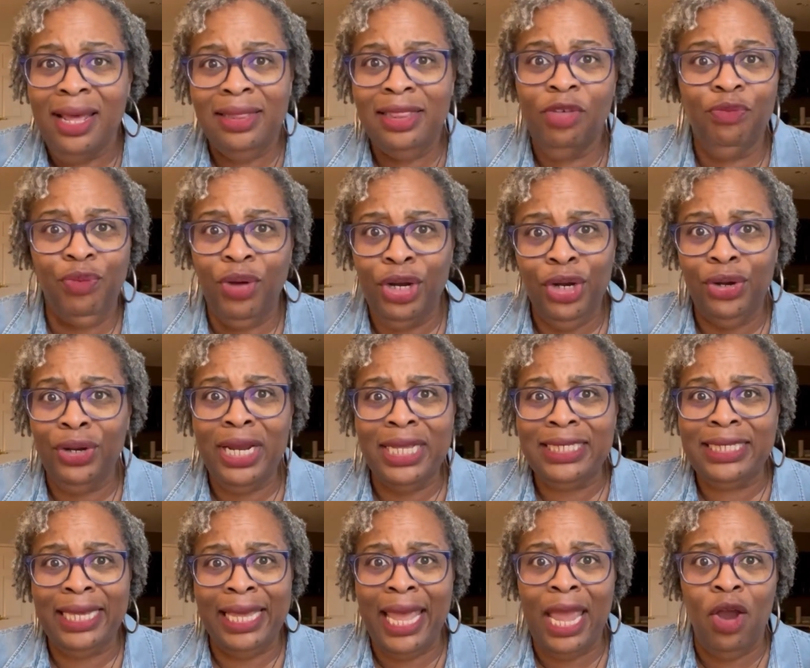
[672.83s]
The funder
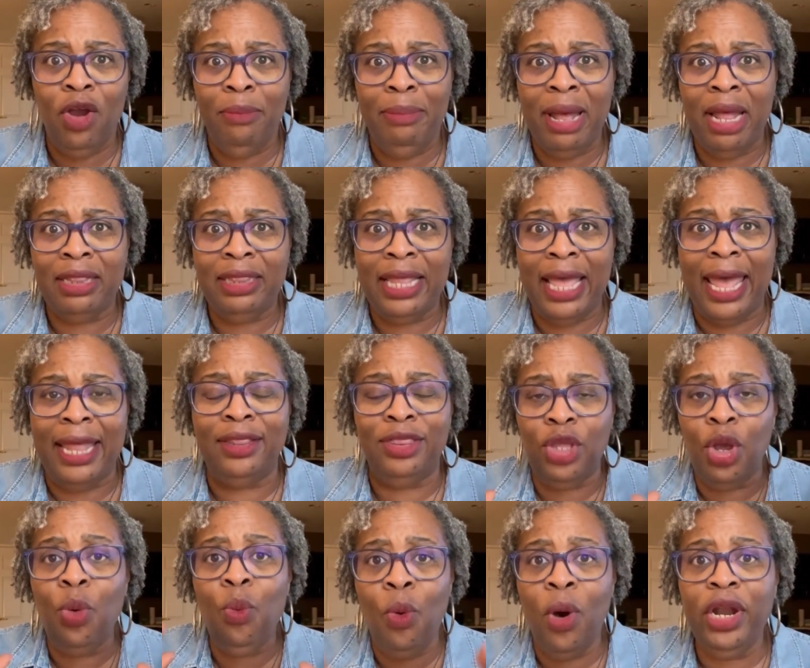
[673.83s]
doesn't care about that.
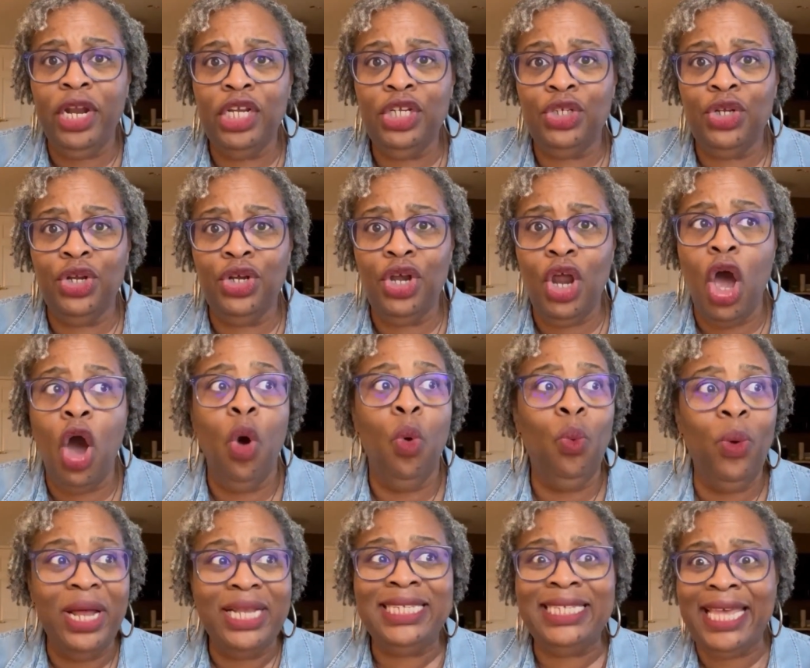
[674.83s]
They're wanting to know
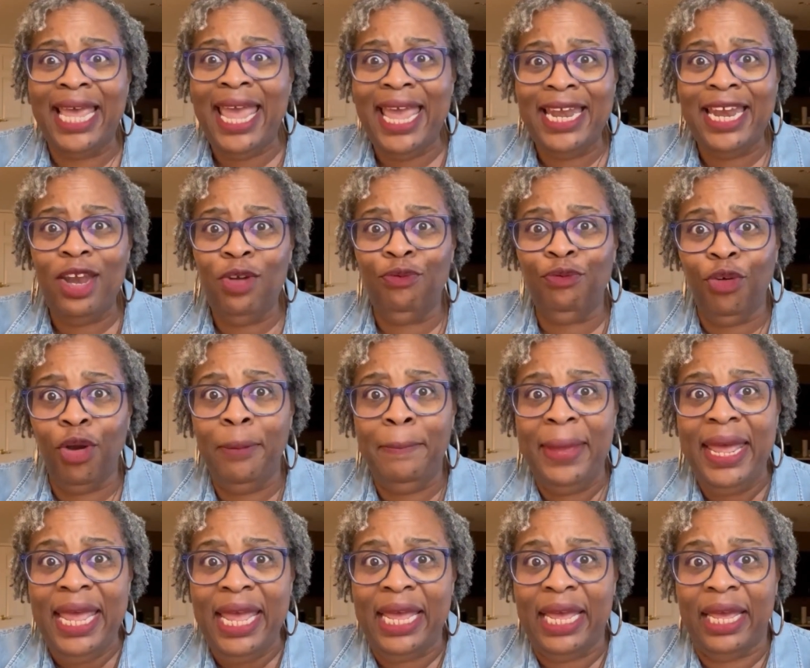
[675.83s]
what's in it for
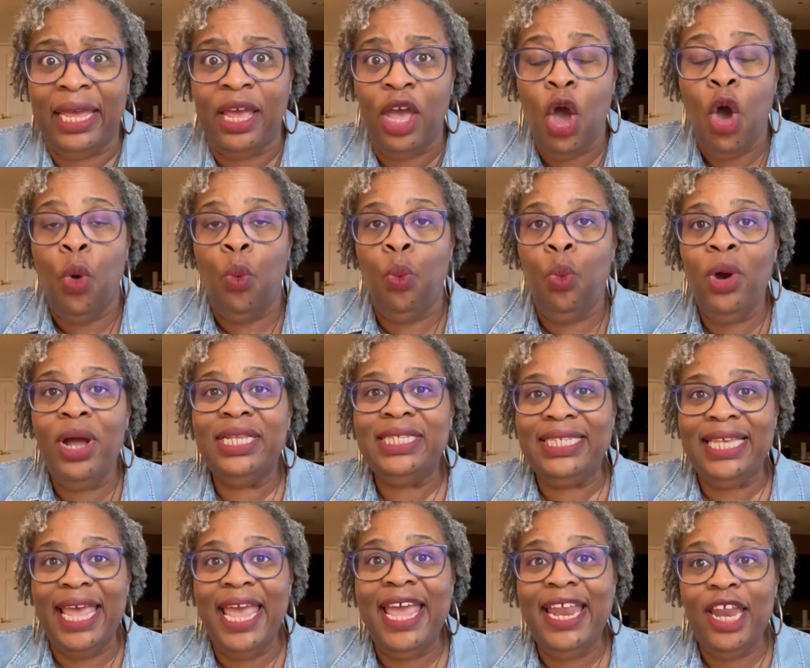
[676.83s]
me. What's
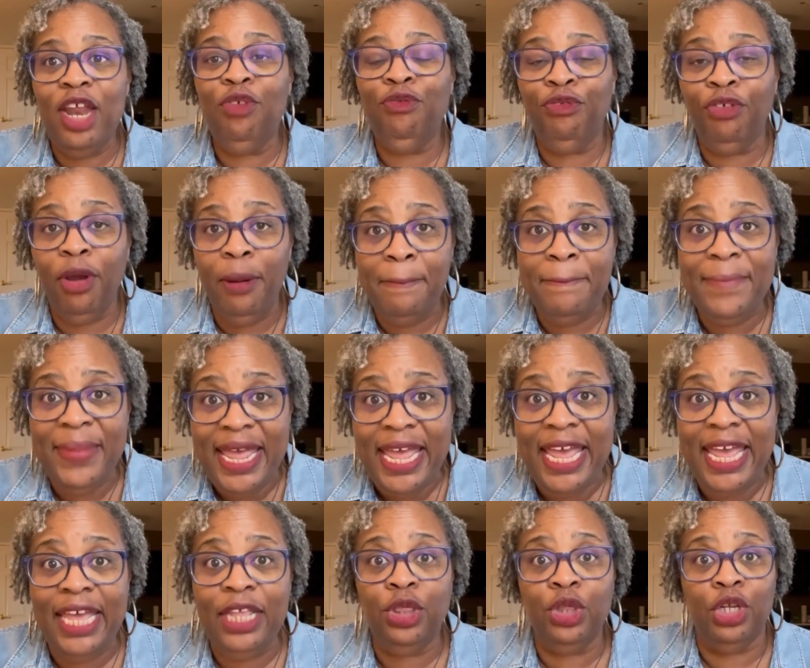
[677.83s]
in it for
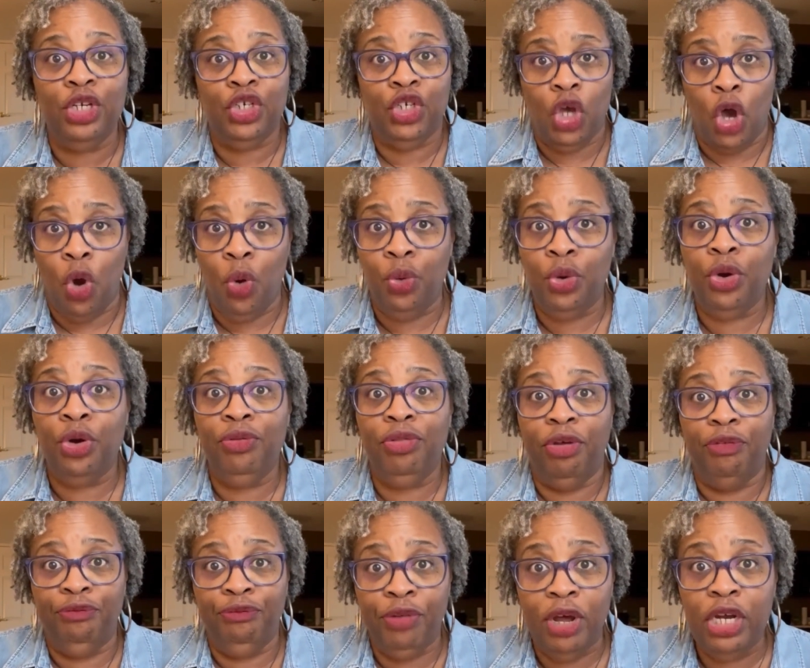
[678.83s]
me, the donor, the
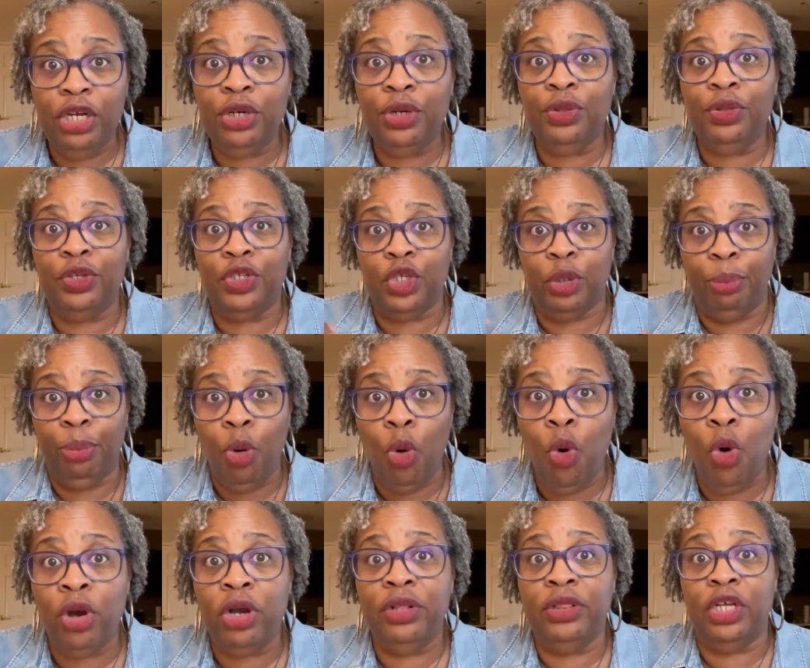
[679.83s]
funder, the
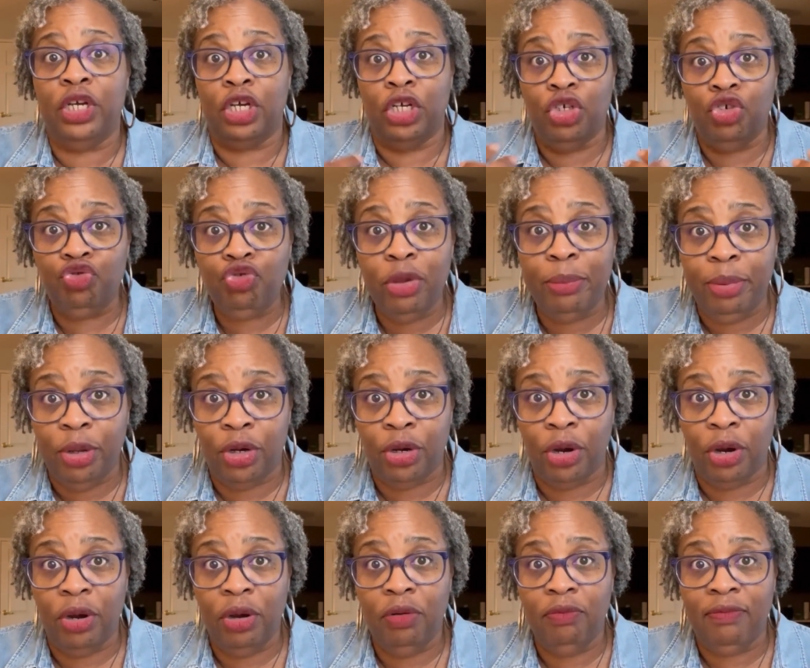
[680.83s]
supporter, the
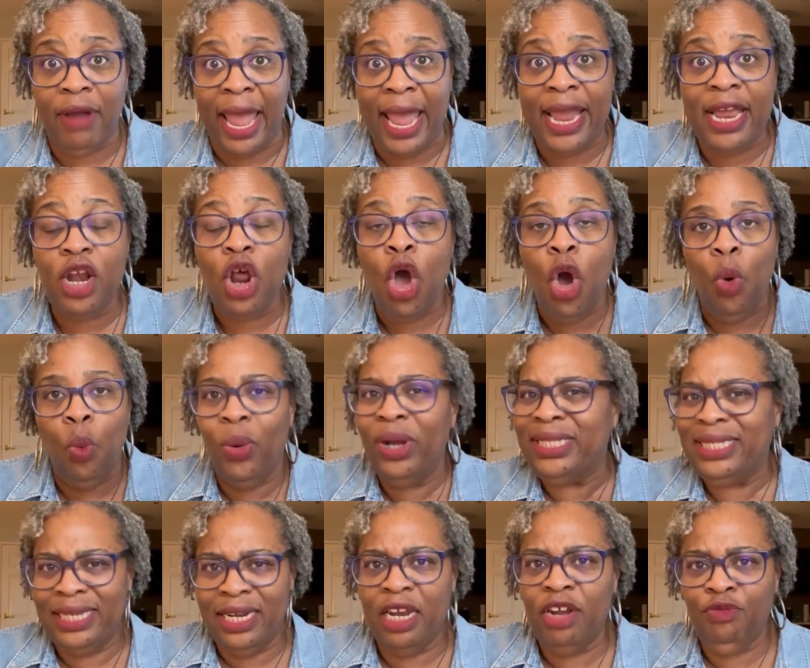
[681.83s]
contributor, right?
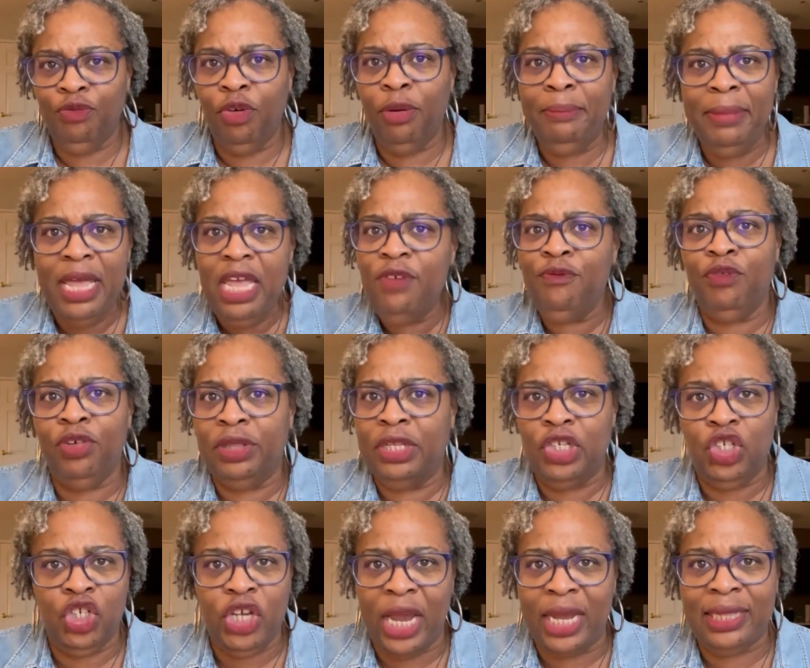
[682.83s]
What's in it for me for the
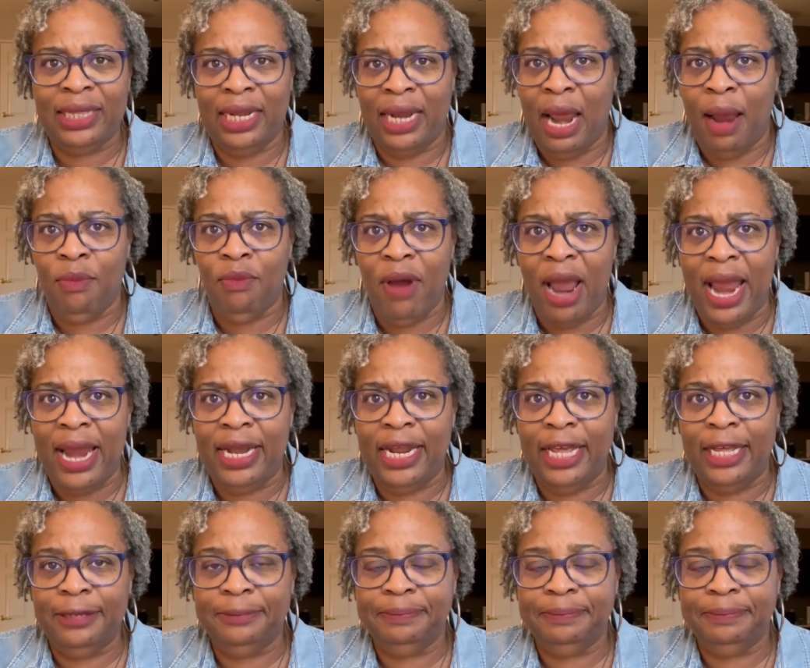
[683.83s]
check that I'm writing?